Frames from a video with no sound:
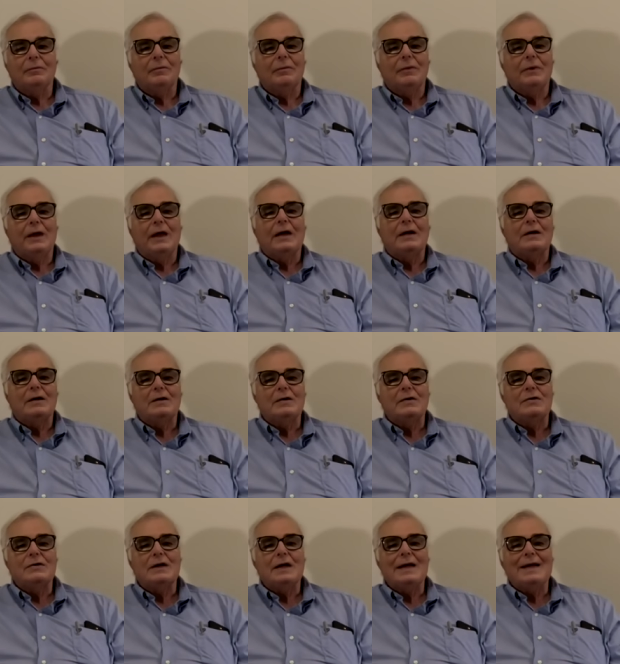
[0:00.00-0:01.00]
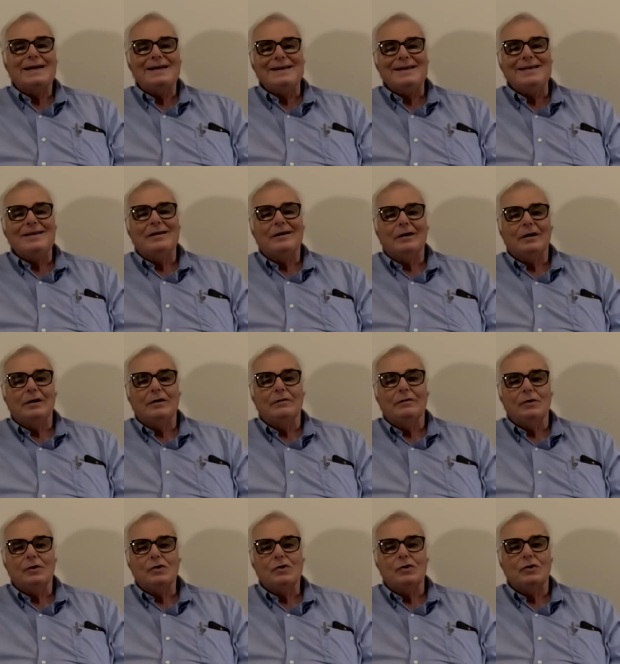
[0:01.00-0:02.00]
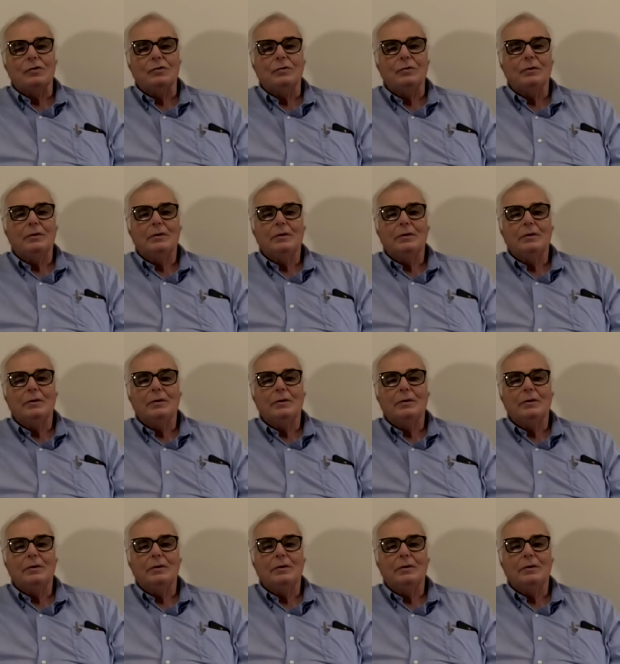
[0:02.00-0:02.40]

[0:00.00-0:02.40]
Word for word: that is any kind of issue.